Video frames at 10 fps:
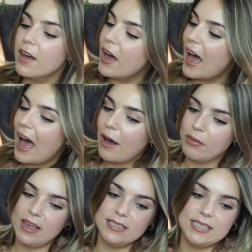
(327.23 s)
how
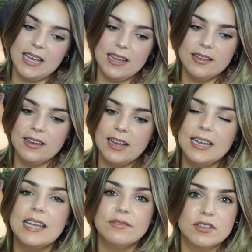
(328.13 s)
their skin
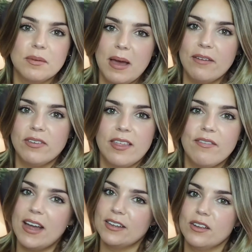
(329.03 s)
leaves them after they've
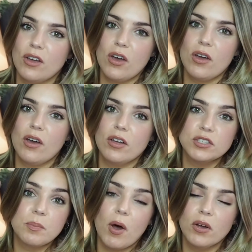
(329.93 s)
had a
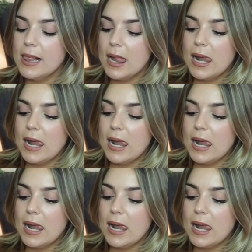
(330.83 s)
spot.